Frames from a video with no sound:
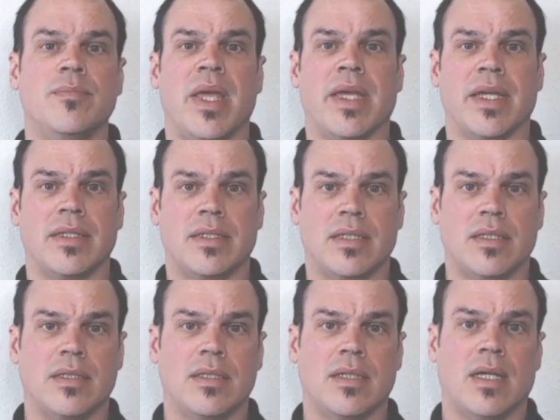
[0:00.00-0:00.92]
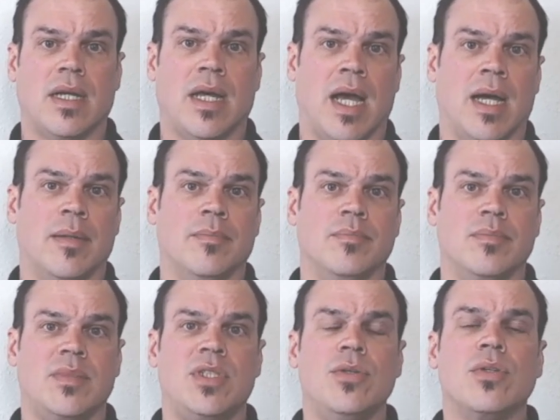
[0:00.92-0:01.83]
make it
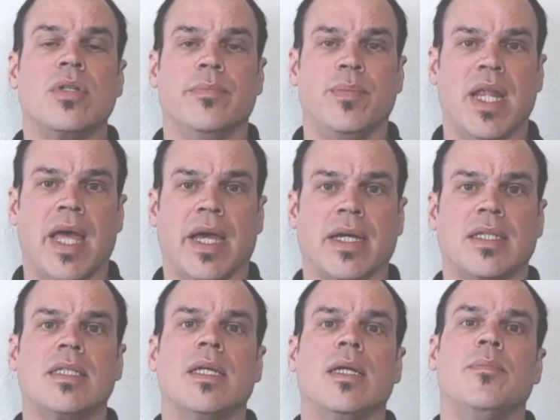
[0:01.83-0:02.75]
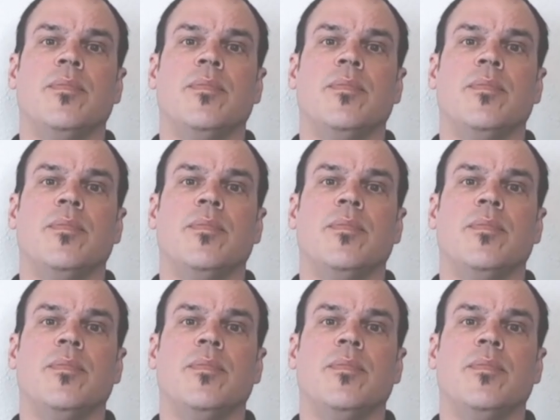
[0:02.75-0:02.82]
too complex.